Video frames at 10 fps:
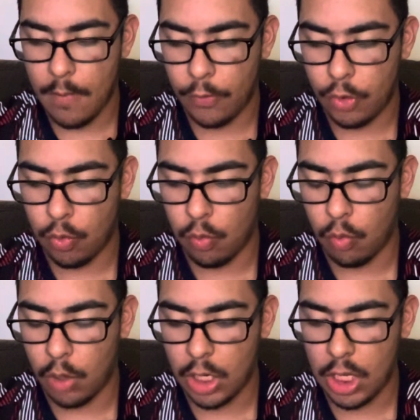
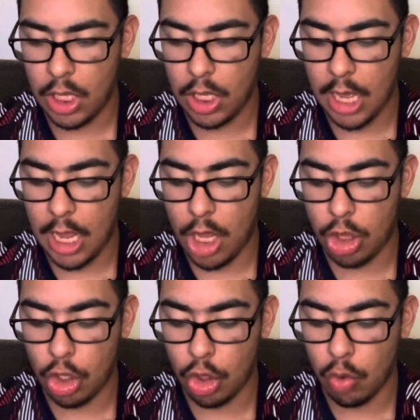
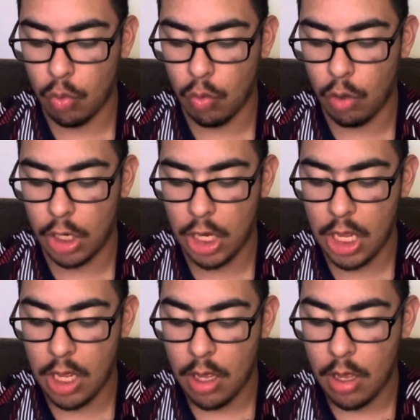
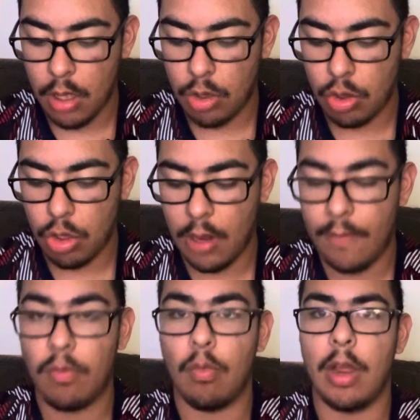28-20
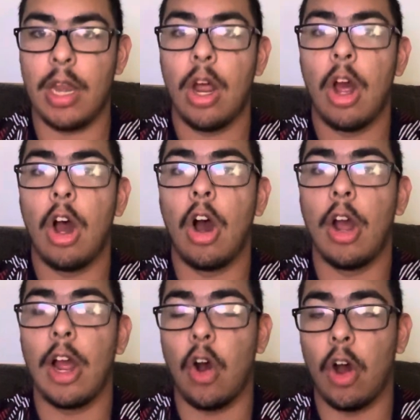Chiefs win
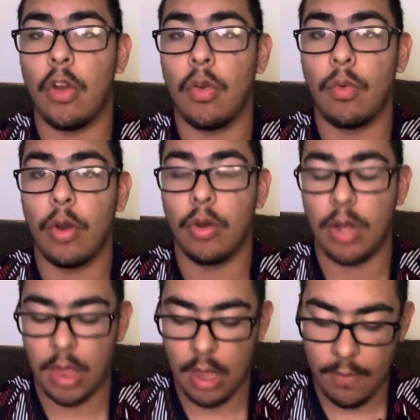on the road in
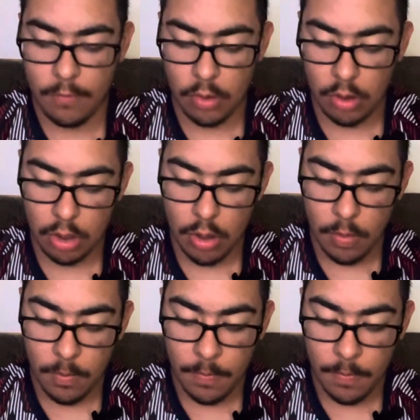San Francisco.